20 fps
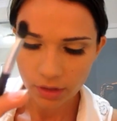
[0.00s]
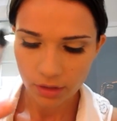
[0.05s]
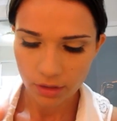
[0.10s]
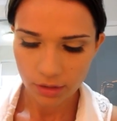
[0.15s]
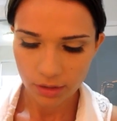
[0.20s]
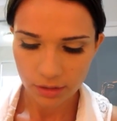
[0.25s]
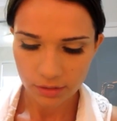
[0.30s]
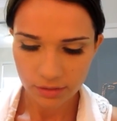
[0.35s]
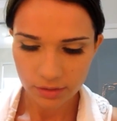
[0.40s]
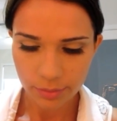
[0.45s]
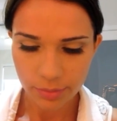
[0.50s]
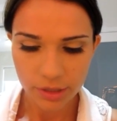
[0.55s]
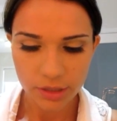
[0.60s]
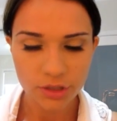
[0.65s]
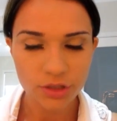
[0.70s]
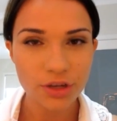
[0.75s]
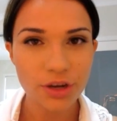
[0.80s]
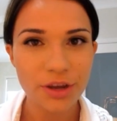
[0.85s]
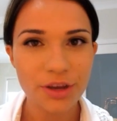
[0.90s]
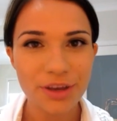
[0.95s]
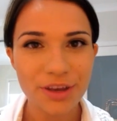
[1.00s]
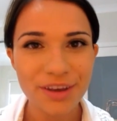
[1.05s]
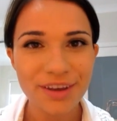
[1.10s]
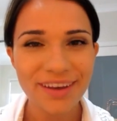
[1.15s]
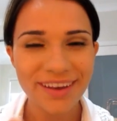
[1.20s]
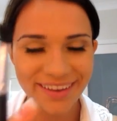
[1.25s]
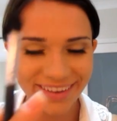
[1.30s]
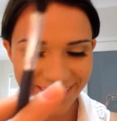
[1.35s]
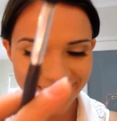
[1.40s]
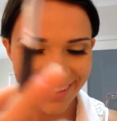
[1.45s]
I guess I better show you,
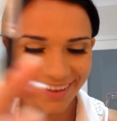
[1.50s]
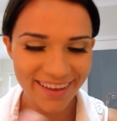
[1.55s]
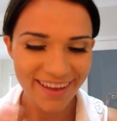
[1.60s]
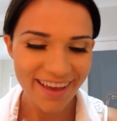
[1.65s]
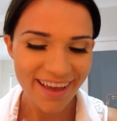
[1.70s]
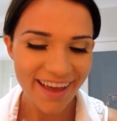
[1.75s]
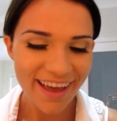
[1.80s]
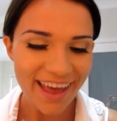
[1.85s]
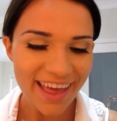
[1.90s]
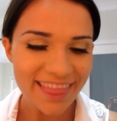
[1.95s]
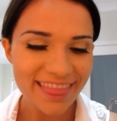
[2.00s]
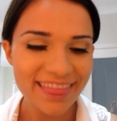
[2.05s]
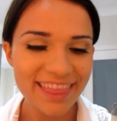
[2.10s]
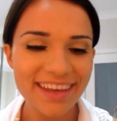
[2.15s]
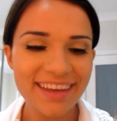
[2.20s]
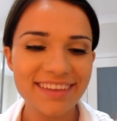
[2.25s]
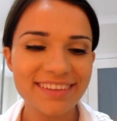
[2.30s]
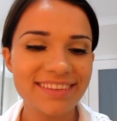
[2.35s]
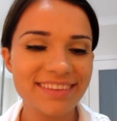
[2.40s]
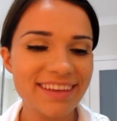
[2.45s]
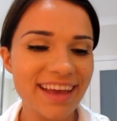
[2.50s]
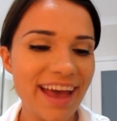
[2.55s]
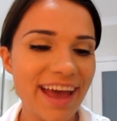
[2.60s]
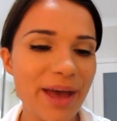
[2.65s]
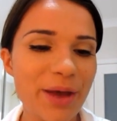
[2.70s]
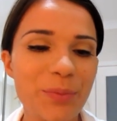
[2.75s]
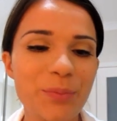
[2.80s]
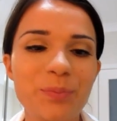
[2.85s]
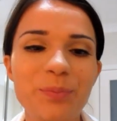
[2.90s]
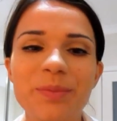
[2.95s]
this
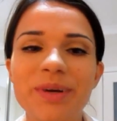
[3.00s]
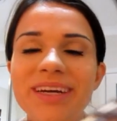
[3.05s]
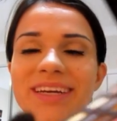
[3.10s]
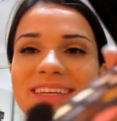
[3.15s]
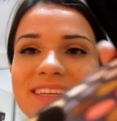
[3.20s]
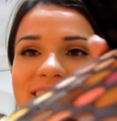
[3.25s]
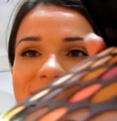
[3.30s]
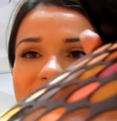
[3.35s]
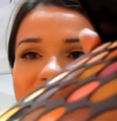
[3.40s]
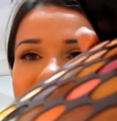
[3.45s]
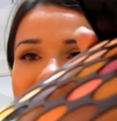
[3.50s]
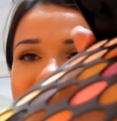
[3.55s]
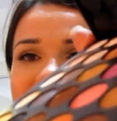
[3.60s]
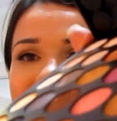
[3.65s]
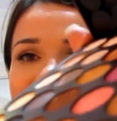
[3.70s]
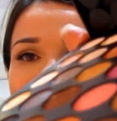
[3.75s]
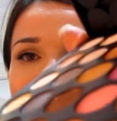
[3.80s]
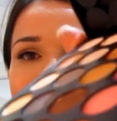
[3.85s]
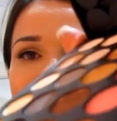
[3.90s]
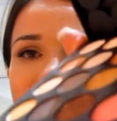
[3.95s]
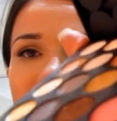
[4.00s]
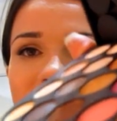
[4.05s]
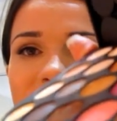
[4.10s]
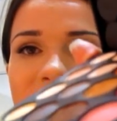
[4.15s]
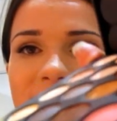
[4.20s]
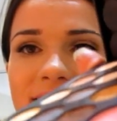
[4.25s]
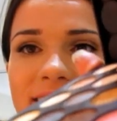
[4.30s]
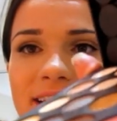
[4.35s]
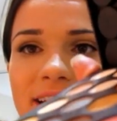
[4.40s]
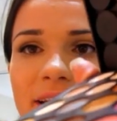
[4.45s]
tan sort of
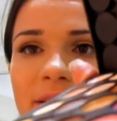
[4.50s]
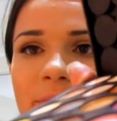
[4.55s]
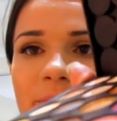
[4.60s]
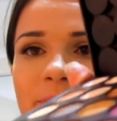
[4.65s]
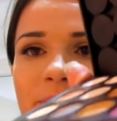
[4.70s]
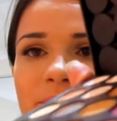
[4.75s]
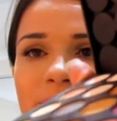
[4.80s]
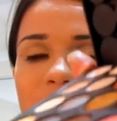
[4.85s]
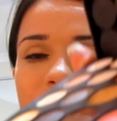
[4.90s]
colour here.